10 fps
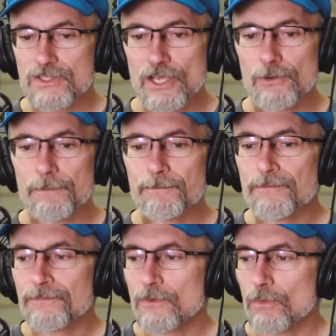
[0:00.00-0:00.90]
so
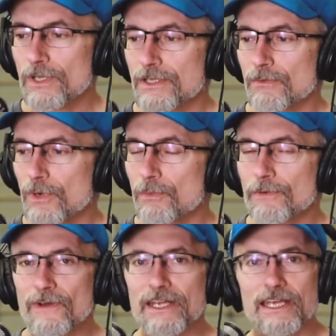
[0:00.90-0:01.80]
what what we're
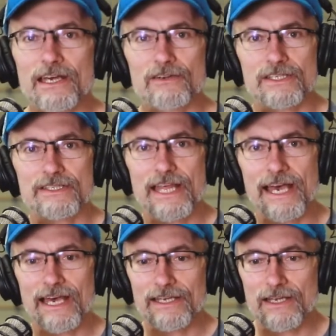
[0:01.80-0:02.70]
finding out is
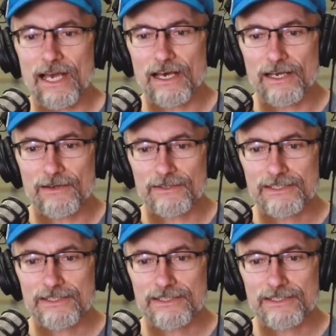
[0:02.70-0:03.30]
that uh,